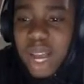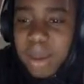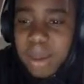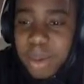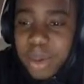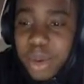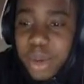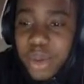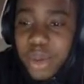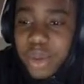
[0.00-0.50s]
I'm
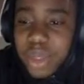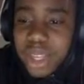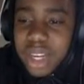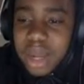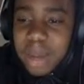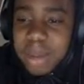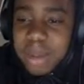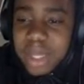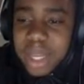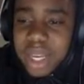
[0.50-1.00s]
going with an
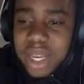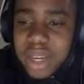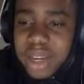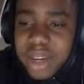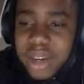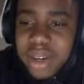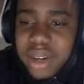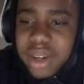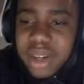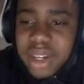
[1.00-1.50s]
upset
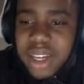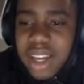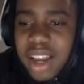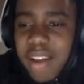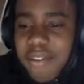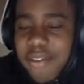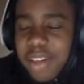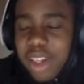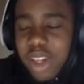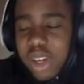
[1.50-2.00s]
here.
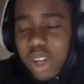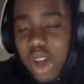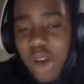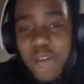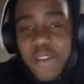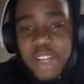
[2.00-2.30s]
Villanova